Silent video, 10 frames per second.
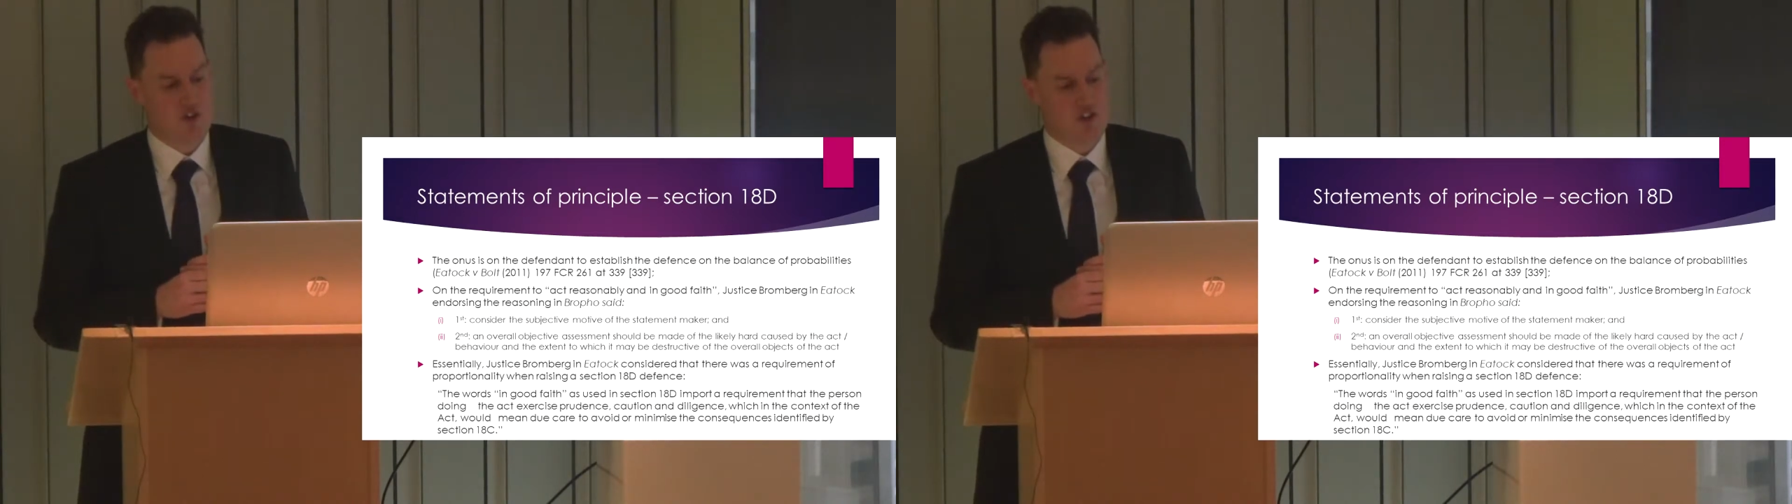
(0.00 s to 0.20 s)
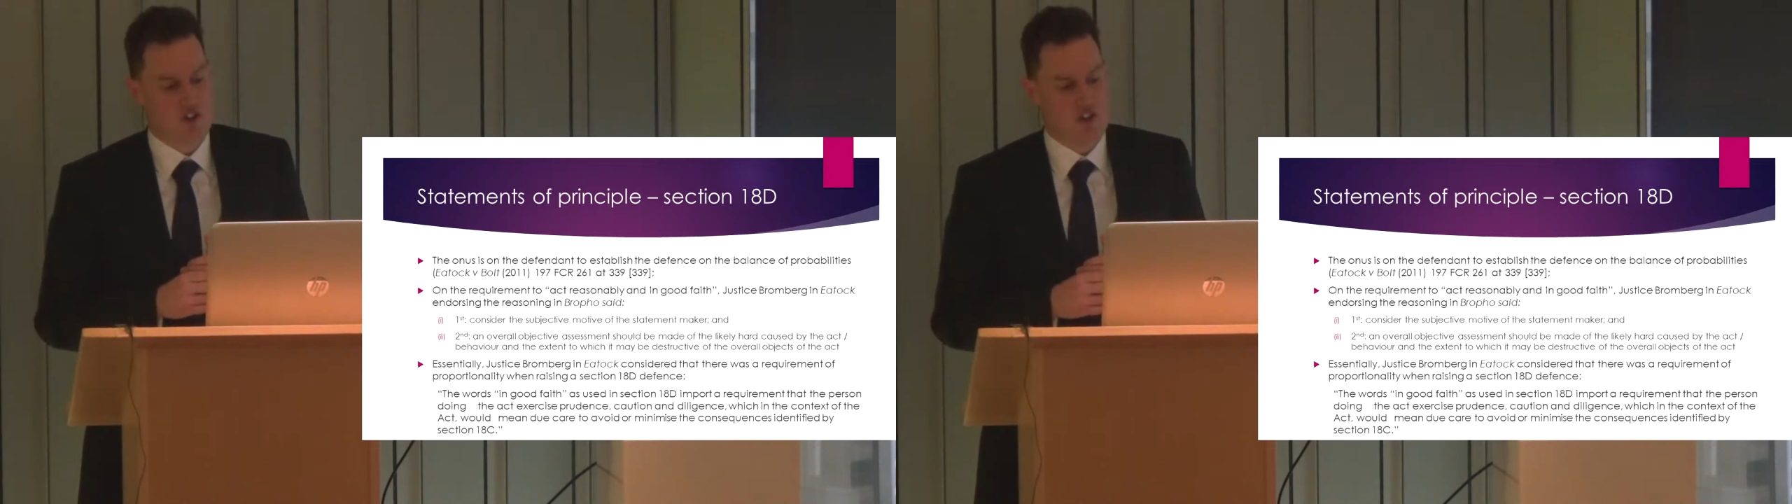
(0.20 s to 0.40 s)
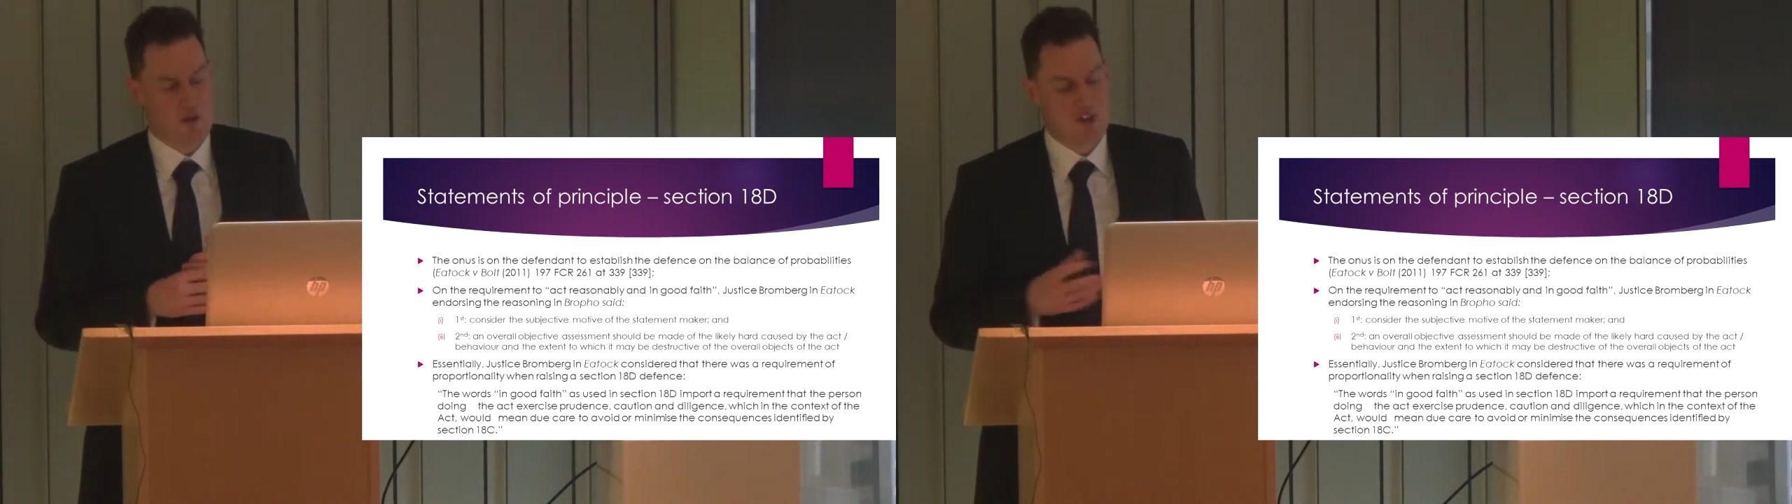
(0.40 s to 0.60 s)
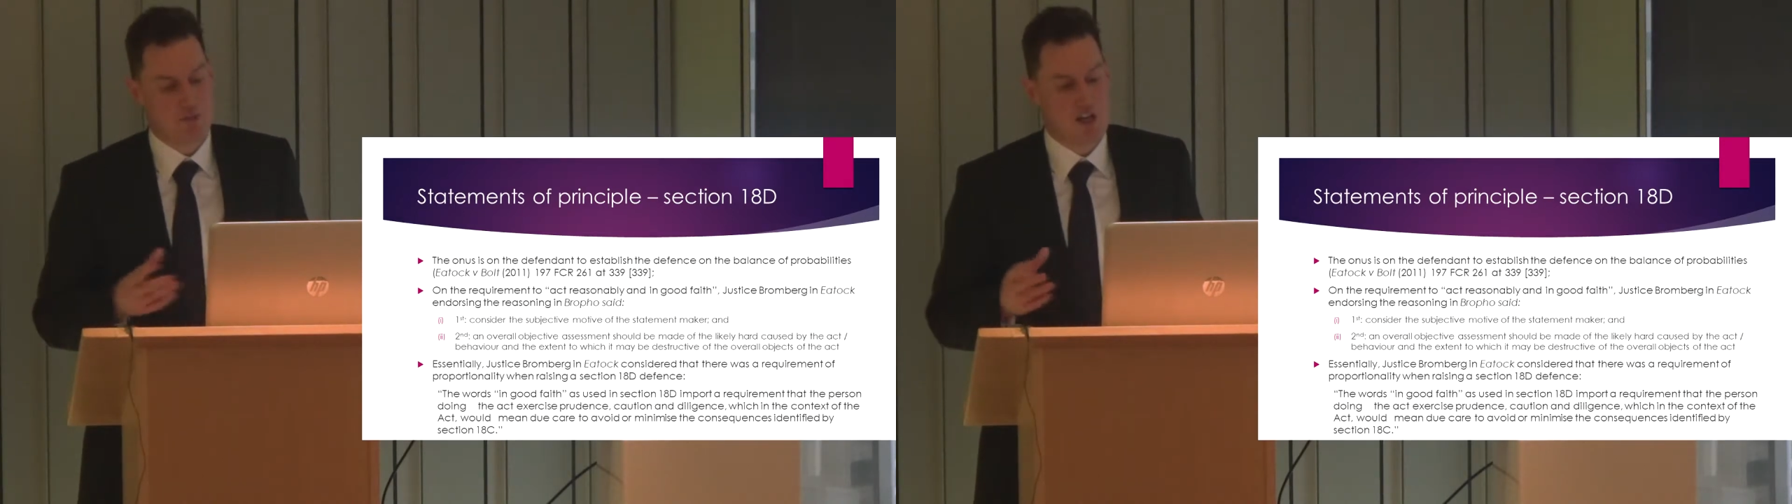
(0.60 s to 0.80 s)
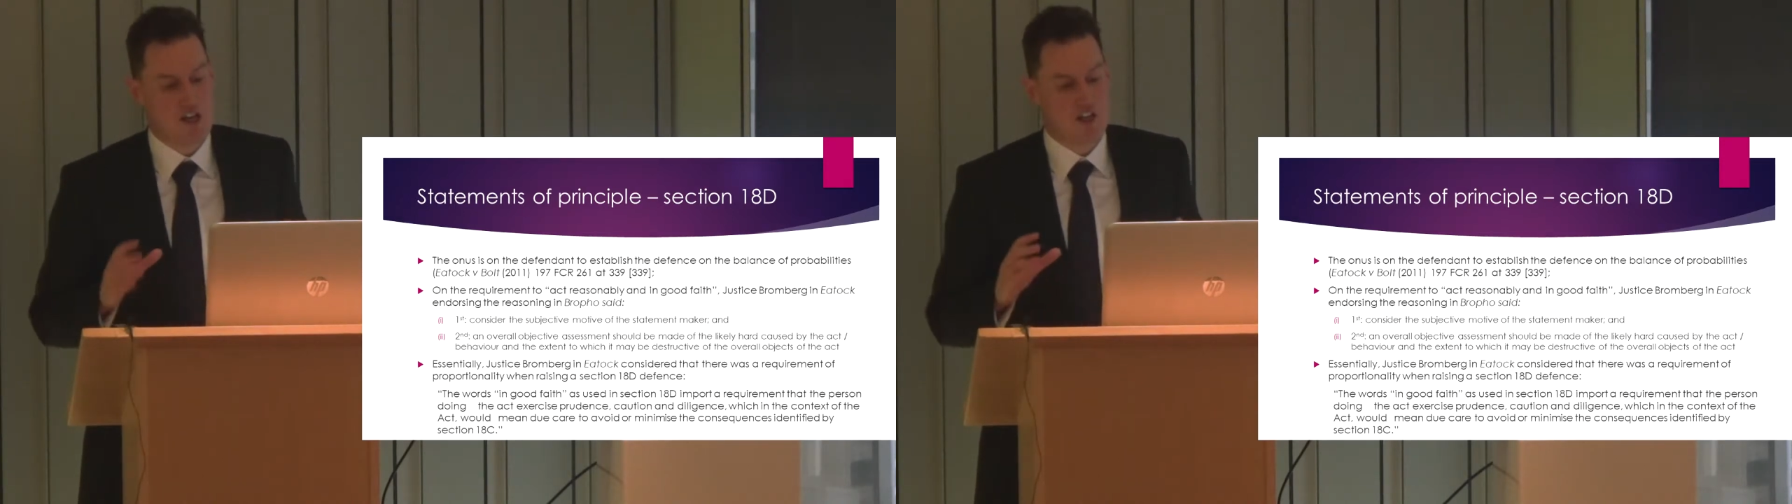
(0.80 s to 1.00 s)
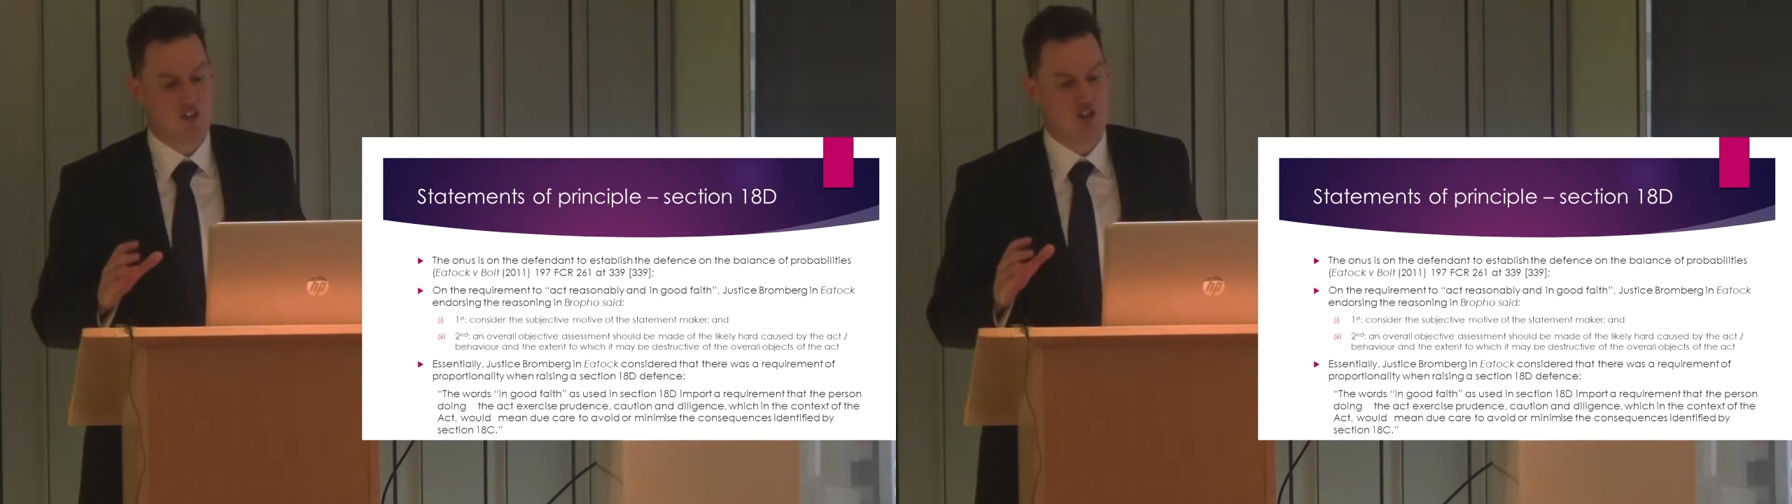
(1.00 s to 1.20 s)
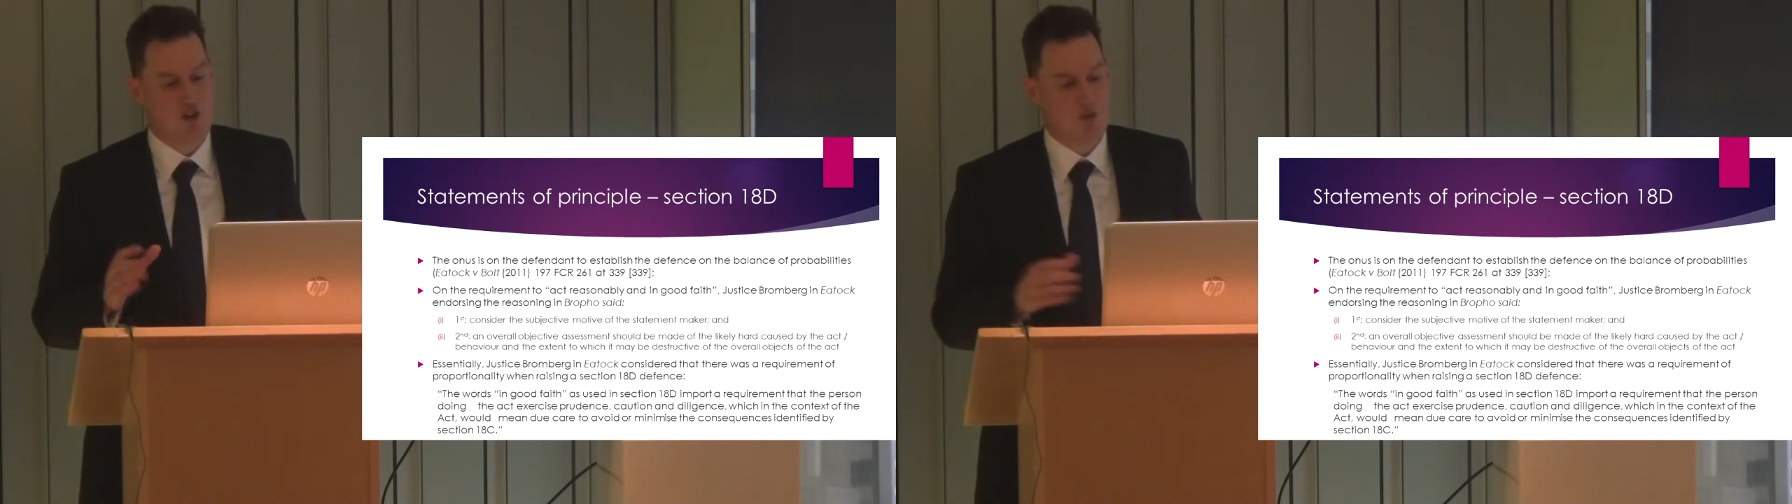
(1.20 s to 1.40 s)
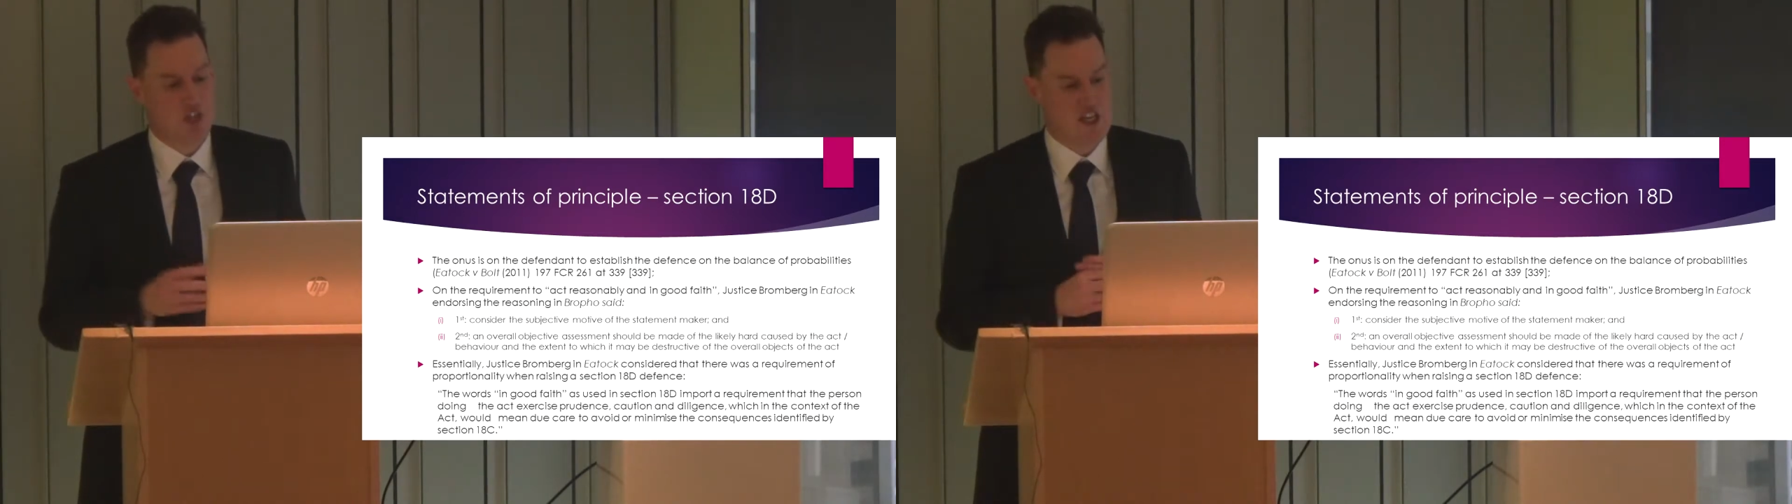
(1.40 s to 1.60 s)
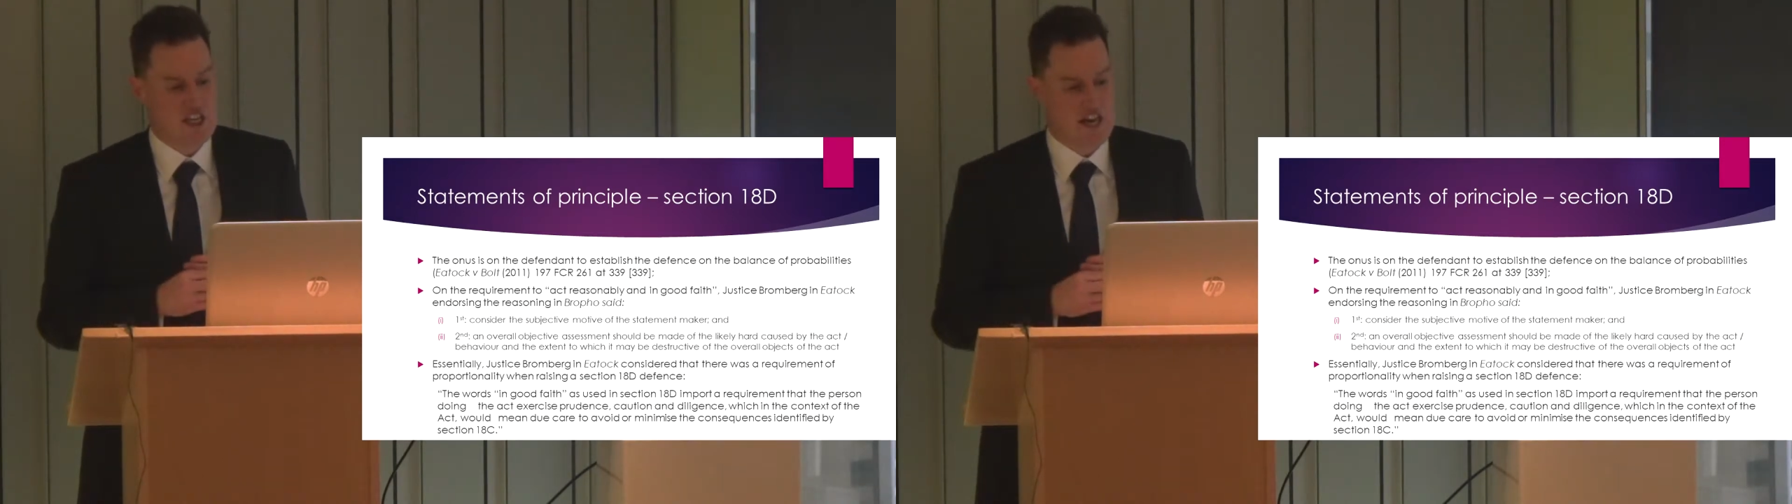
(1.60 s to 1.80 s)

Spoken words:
that come into play in interpreting